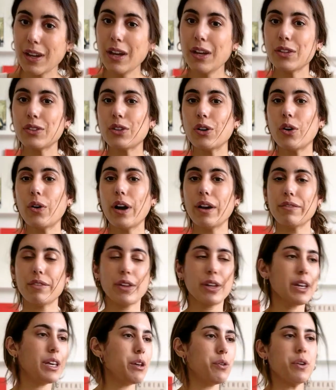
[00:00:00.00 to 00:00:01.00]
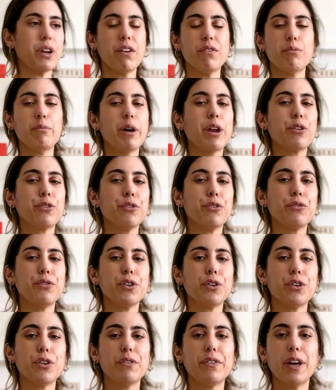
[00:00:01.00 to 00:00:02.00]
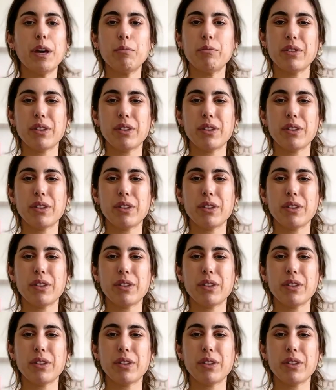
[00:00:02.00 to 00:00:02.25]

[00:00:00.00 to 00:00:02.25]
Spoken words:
so I feel like he would have a better review of it,